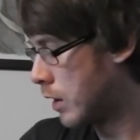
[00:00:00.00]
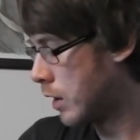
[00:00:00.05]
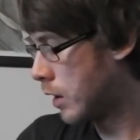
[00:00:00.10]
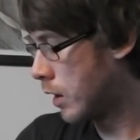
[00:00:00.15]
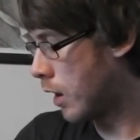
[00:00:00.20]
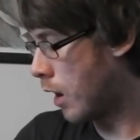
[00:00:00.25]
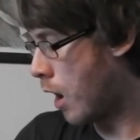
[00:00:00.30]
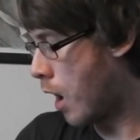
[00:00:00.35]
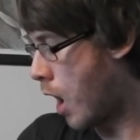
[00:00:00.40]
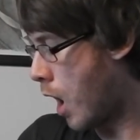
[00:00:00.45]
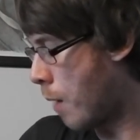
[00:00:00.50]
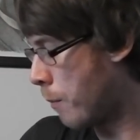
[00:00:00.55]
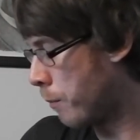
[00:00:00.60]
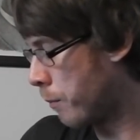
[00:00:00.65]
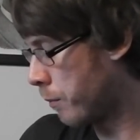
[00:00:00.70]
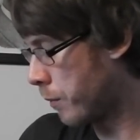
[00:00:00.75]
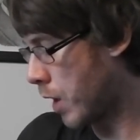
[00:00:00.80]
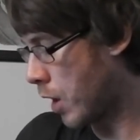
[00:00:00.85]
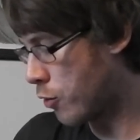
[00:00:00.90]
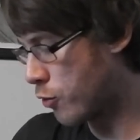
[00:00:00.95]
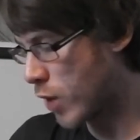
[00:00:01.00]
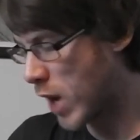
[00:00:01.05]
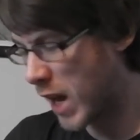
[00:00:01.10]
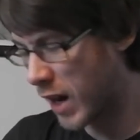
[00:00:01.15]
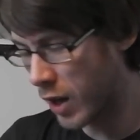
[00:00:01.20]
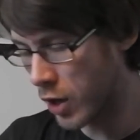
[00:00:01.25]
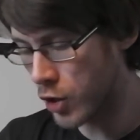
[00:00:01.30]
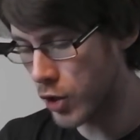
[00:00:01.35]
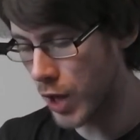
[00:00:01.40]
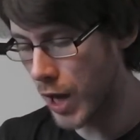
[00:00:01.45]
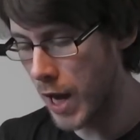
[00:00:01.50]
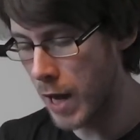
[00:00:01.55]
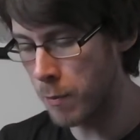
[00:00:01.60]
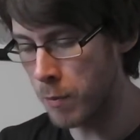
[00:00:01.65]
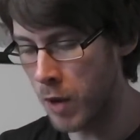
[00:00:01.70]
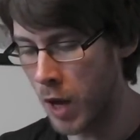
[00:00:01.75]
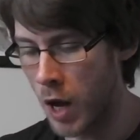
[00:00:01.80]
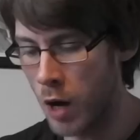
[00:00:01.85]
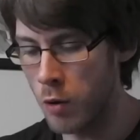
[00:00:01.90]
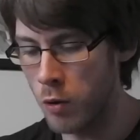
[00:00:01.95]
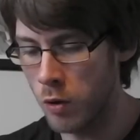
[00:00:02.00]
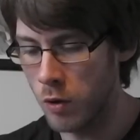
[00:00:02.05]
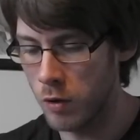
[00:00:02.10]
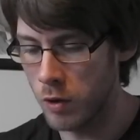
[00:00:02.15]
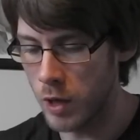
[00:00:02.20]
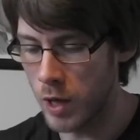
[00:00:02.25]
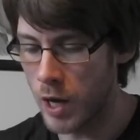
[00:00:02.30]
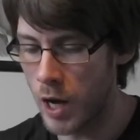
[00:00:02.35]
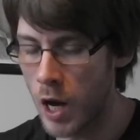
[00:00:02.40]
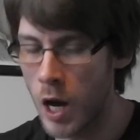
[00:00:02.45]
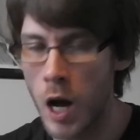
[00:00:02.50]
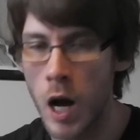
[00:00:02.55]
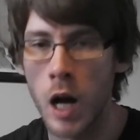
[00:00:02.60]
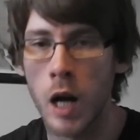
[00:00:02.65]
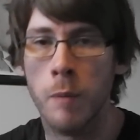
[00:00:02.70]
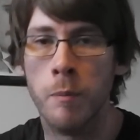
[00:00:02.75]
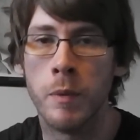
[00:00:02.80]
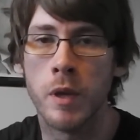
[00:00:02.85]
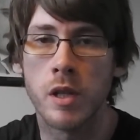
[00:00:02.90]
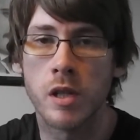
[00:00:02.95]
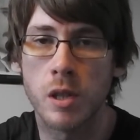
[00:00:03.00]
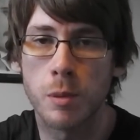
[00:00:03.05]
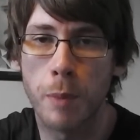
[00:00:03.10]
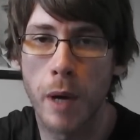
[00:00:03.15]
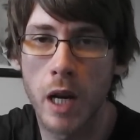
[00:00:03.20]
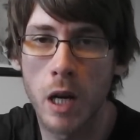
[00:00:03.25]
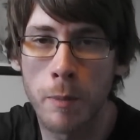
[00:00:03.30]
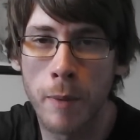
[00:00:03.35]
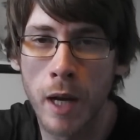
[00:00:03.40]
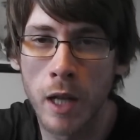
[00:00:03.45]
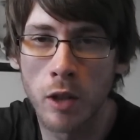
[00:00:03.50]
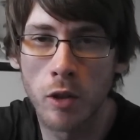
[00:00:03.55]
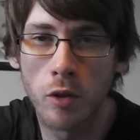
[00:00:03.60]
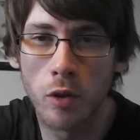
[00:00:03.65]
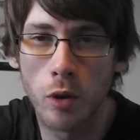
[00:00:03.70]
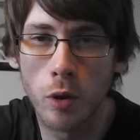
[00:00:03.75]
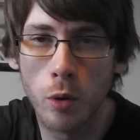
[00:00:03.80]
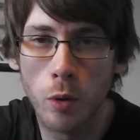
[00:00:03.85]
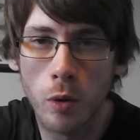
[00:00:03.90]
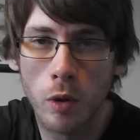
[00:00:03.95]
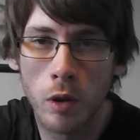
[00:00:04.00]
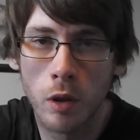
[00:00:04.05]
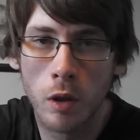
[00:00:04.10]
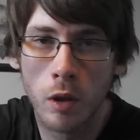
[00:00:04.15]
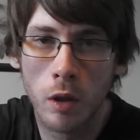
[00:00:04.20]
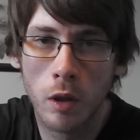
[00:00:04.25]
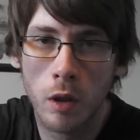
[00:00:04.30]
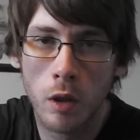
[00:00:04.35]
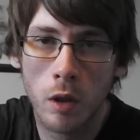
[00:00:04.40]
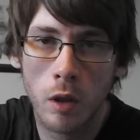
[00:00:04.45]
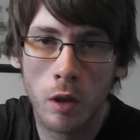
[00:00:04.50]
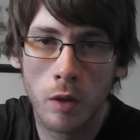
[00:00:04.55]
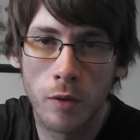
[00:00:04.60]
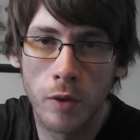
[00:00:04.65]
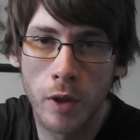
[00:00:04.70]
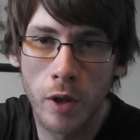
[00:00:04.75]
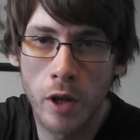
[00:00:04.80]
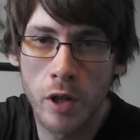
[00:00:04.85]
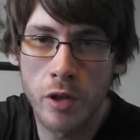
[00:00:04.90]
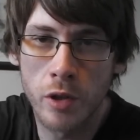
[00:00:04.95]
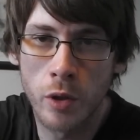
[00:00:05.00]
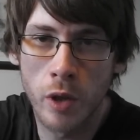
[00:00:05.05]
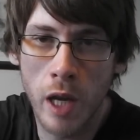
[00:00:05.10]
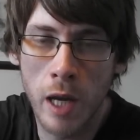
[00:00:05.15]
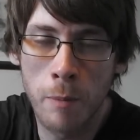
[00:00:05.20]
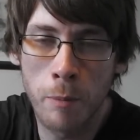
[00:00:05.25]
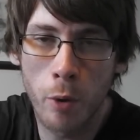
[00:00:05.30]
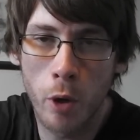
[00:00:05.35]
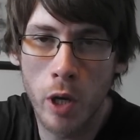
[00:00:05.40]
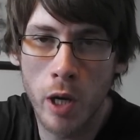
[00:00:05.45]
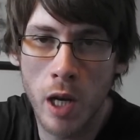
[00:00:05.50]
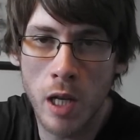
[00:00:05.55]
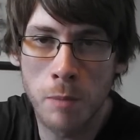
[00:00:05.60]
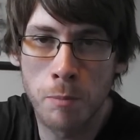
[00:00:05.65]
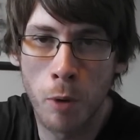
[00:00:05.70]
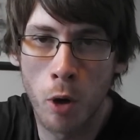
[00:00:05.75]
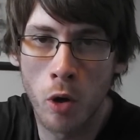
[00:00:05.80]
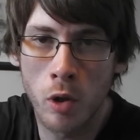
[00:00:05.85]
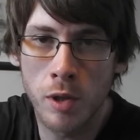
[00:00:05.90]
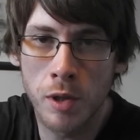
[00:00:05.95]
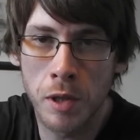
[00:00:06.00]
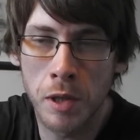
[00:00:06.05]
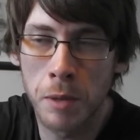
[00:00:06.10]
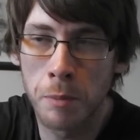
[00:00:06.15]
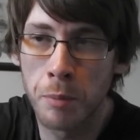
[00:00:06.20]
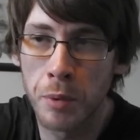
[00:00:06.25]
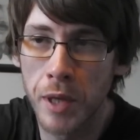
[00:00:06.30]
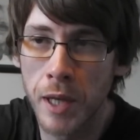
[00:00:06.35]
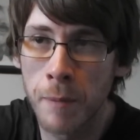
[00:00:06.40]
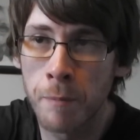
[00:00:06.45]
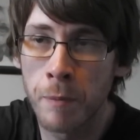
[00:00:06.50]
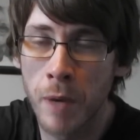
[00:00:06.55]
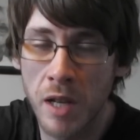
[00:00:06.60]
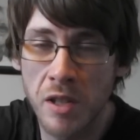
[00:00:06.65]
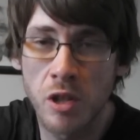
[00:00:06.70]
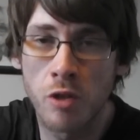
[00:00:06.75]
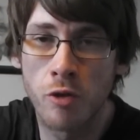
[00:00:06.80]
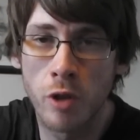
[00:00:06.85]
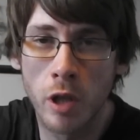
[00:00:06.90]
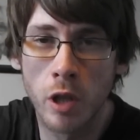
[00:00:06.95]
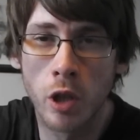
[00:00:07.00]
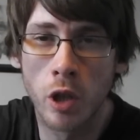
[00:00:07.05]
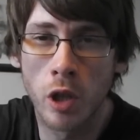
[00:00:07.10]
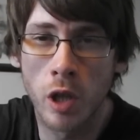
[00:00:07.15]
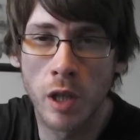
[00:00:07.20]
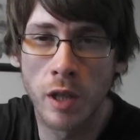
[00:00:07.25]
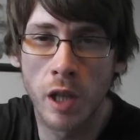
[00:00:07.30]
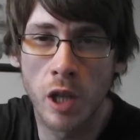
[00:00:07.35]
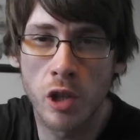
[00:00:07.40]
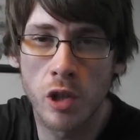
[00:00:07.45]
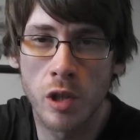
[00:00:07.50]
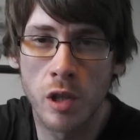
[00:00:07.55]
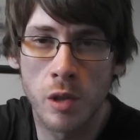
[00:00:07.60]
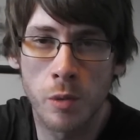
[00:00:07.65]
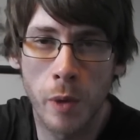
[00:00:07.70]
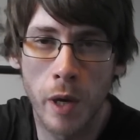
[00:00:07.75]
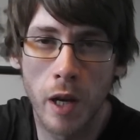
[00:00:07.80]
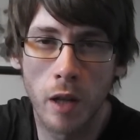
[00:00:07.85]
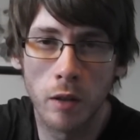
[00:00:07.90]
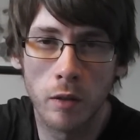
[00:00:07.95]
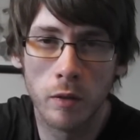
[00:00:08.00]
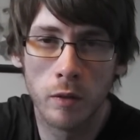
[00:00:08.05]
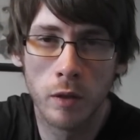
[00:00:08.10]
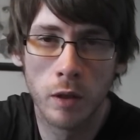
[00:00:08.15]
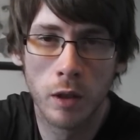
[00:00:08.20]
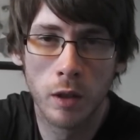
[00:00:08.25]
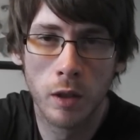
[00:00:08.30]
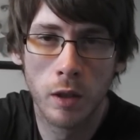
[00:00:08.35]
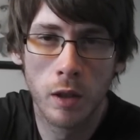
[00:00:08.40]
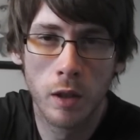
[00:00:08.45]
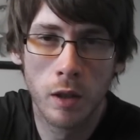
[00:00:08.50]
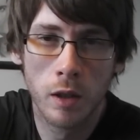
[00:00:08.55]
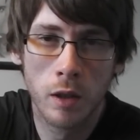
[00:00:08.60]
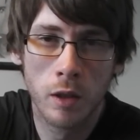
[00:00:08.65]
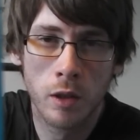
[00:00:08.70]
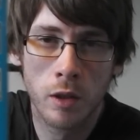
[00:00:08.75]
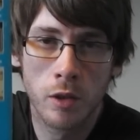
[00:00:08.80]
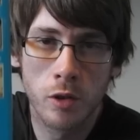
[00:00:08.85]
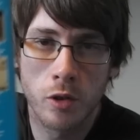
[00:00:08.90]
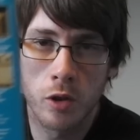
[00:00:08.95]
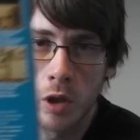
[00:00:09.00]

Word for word: Um, a rare-ish game now, um, Spider-Man 2 for the original Game Boy, and that's boxed and complete. That's in really good condition as well. So